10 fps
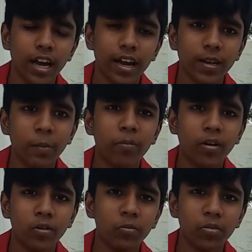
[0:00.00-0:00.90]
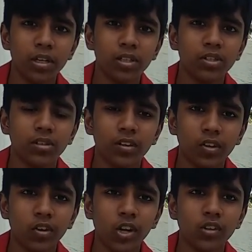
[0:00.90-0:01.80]
and the balloon bursts. So we are
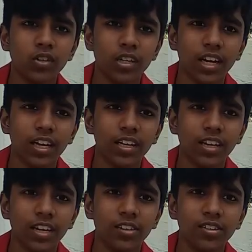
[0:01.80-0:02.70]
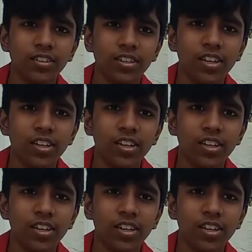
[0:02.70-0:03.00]
going to try it now.